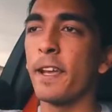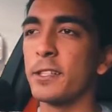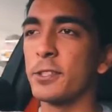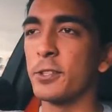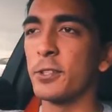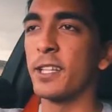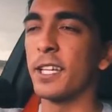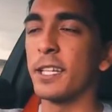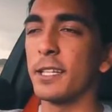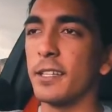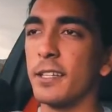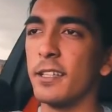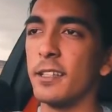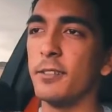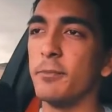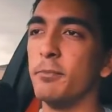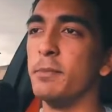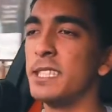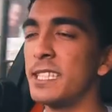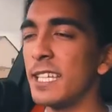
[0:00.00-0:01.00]
so that
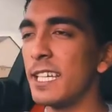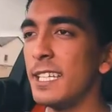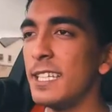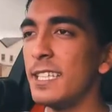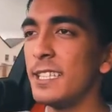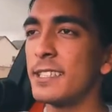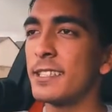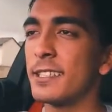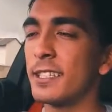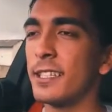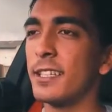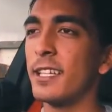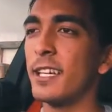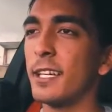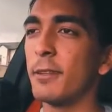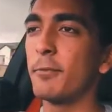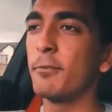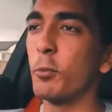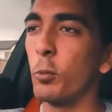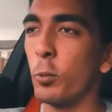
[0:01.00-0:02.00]
Mercedes did
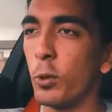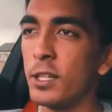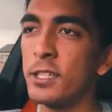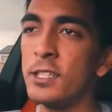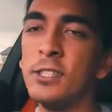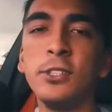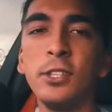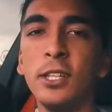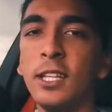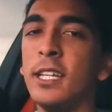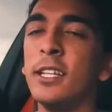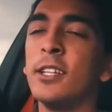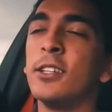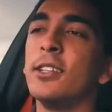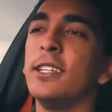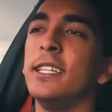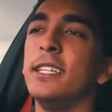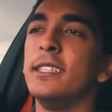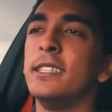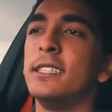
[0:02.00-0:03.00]
that, 1, to
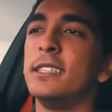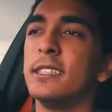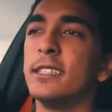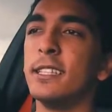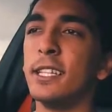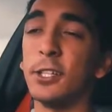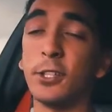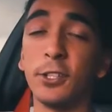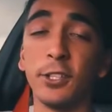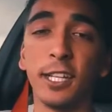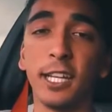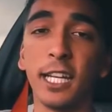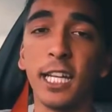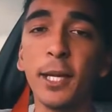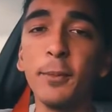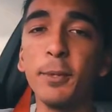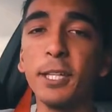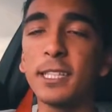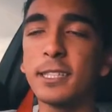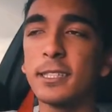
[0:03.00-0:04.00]
increase the
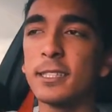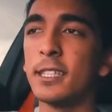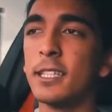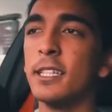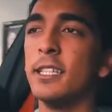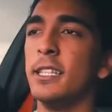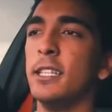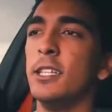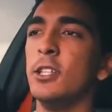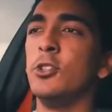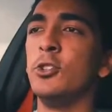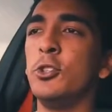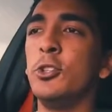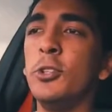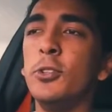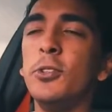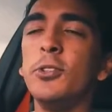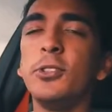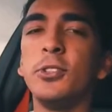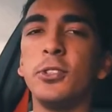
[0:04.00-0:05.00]
aerodynamics,
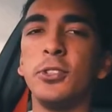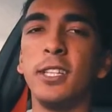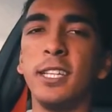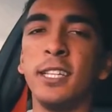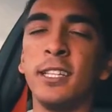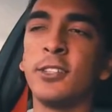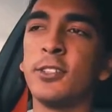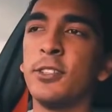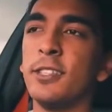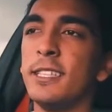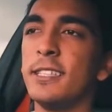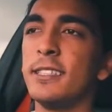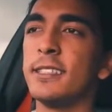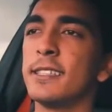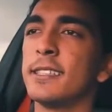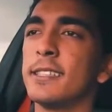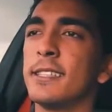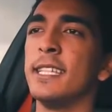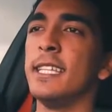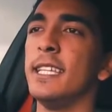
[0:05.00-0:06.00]
2, to
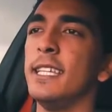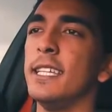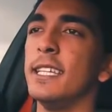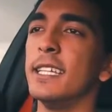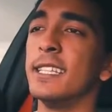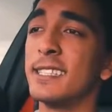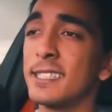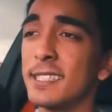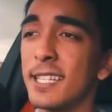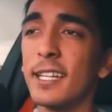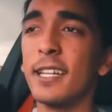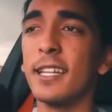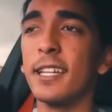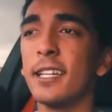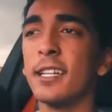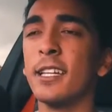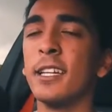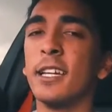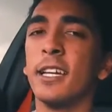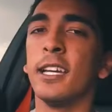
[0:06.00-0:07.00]
increase the aesthetic,
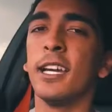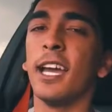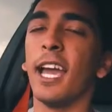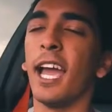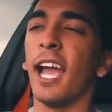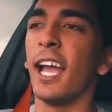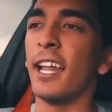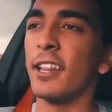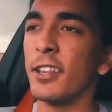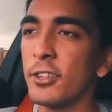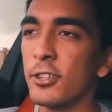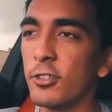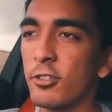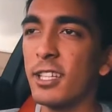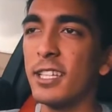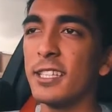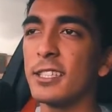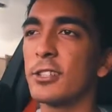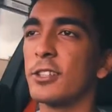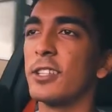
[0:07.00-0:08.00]
and
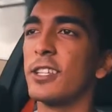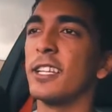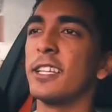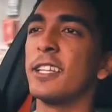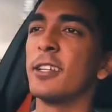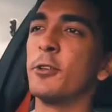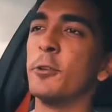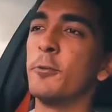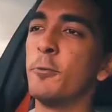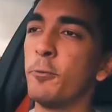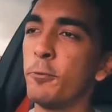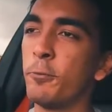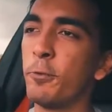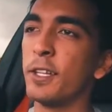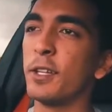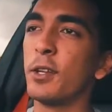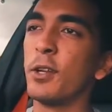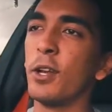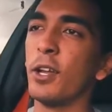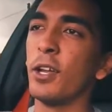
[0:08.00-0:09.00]
3, so that they could
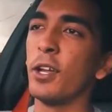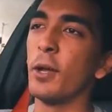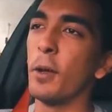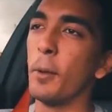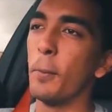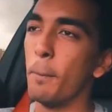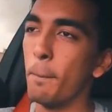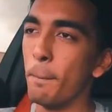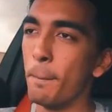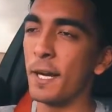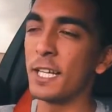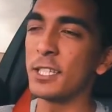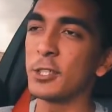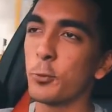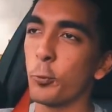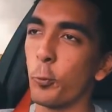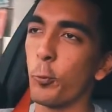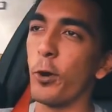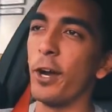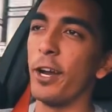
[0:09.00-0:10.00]
fit
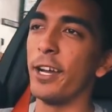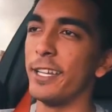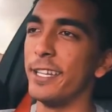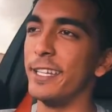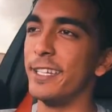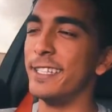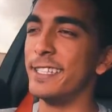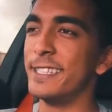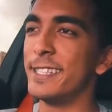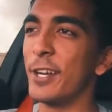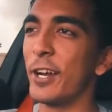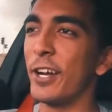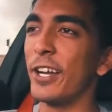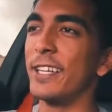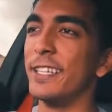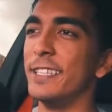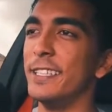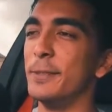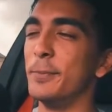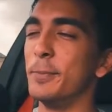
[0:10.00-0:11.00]
much wider
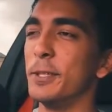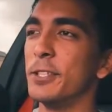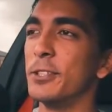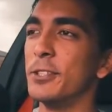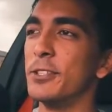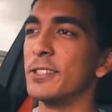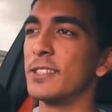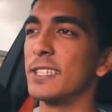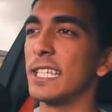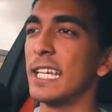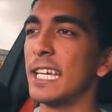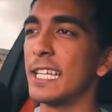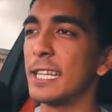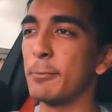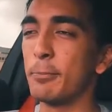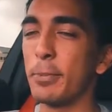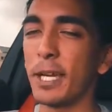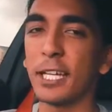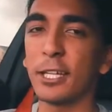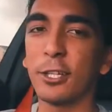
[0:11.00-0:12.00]
tires, because at
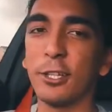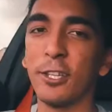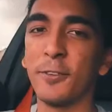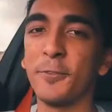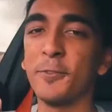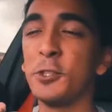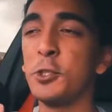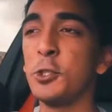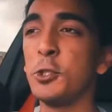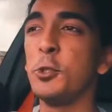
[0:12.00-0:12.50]
the back you have